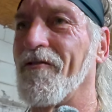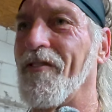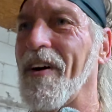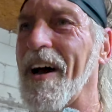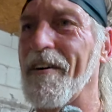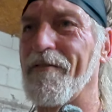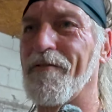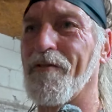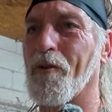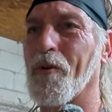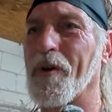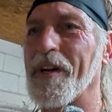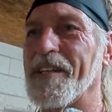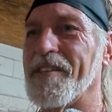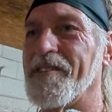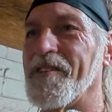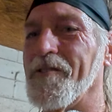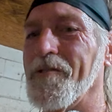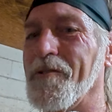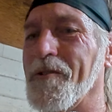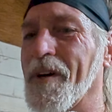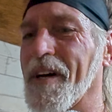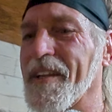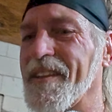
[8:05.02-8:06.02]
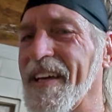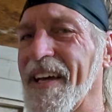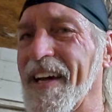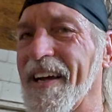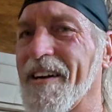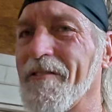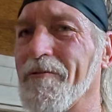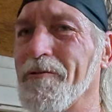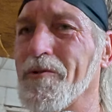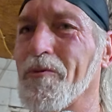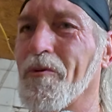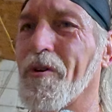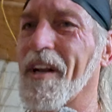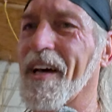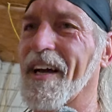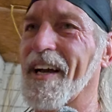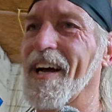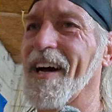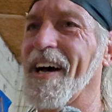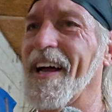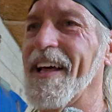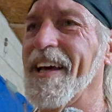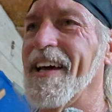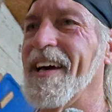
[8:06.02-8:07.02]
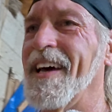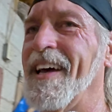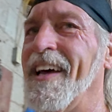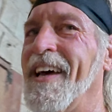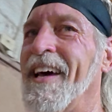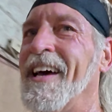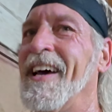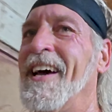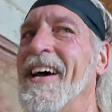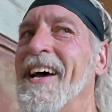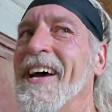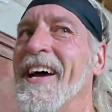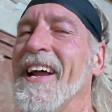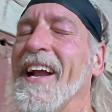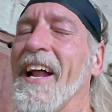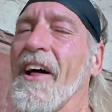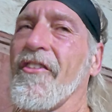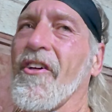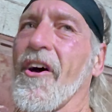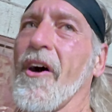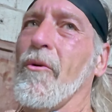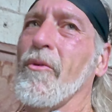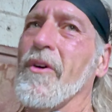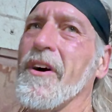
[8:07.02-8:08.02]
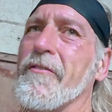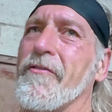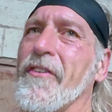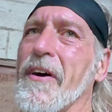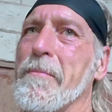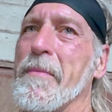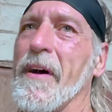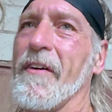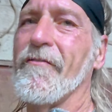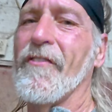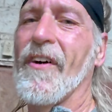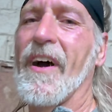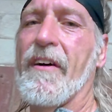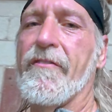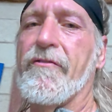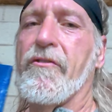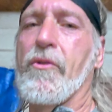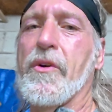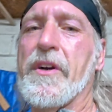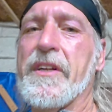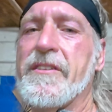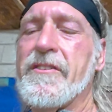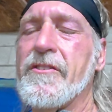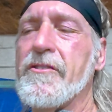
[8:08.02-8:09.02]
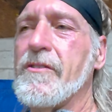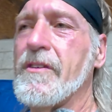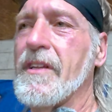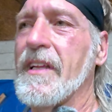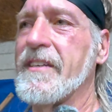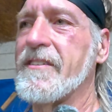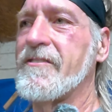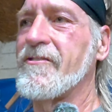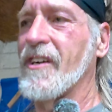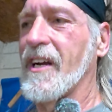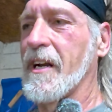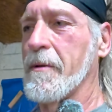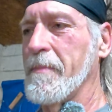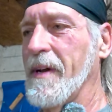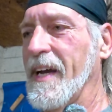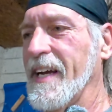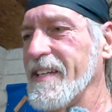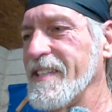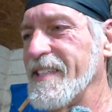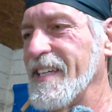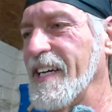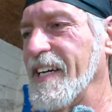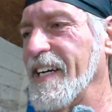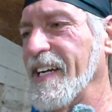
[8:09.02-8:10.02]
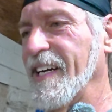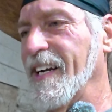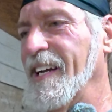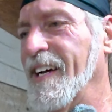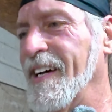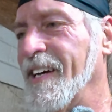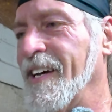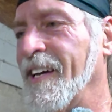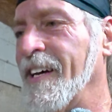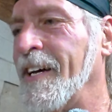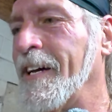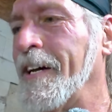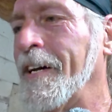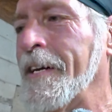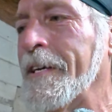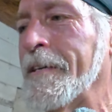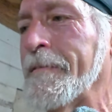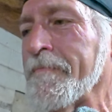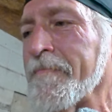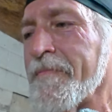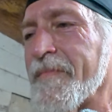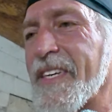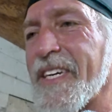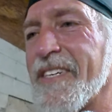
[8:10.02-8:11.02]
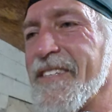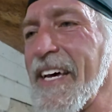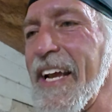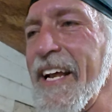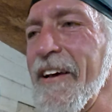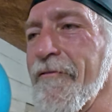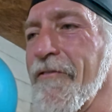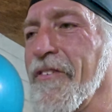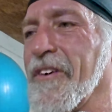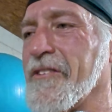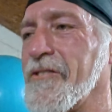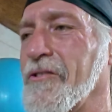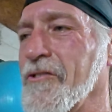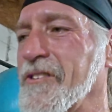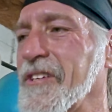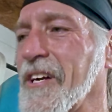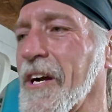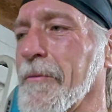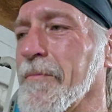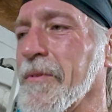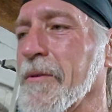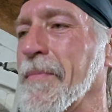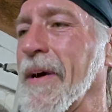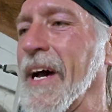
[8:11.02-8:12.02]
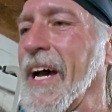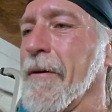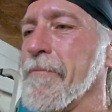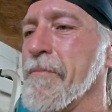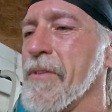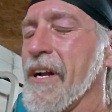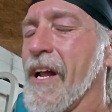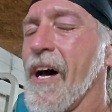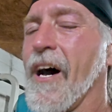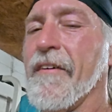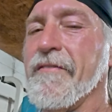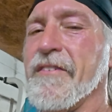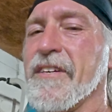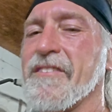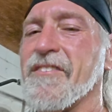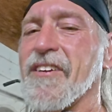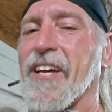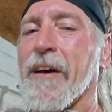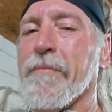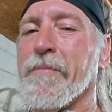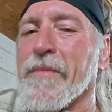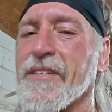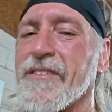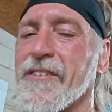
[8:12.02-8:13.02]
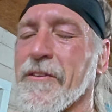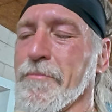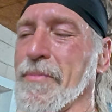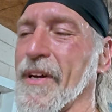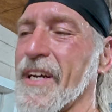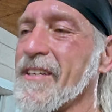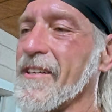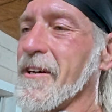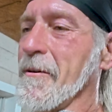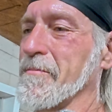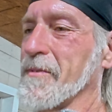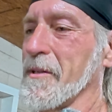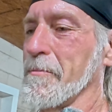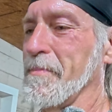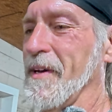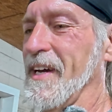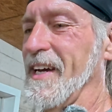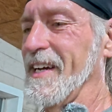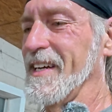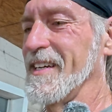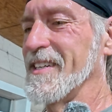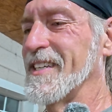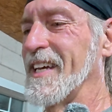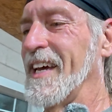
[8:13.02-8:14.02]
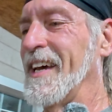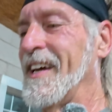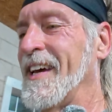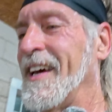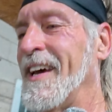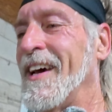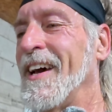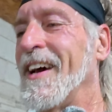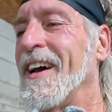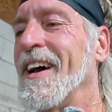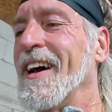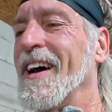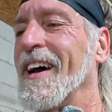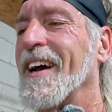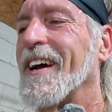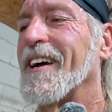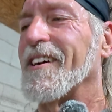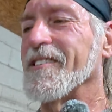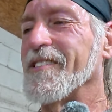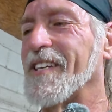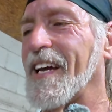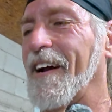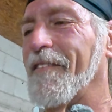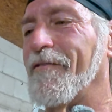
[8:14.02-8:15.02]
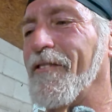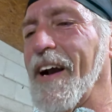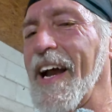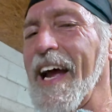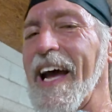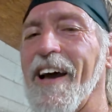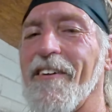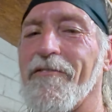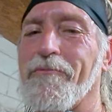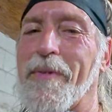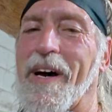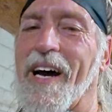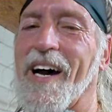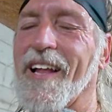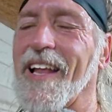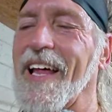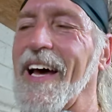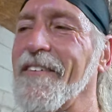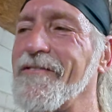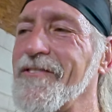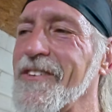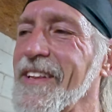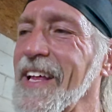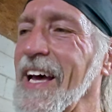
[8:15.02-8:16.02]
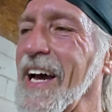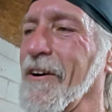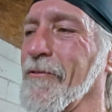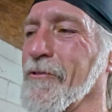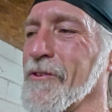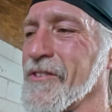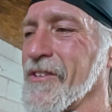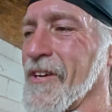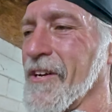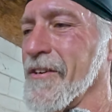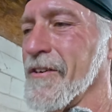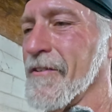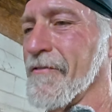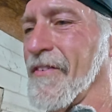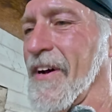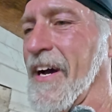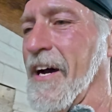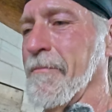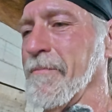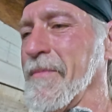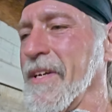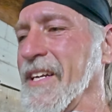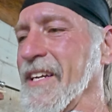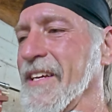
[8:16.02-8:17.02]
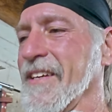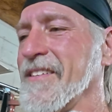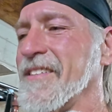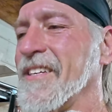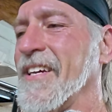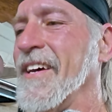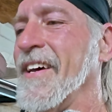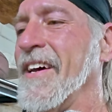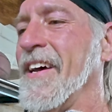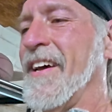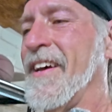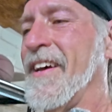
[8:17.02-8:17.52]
5:42 I think was what I got it. And I thought, well, if I'm at 5:42, let's try to maintain, because I didn't feel too terribly bad, but obviously I must have picked up the pace because every half mile after that was under 5 minutes.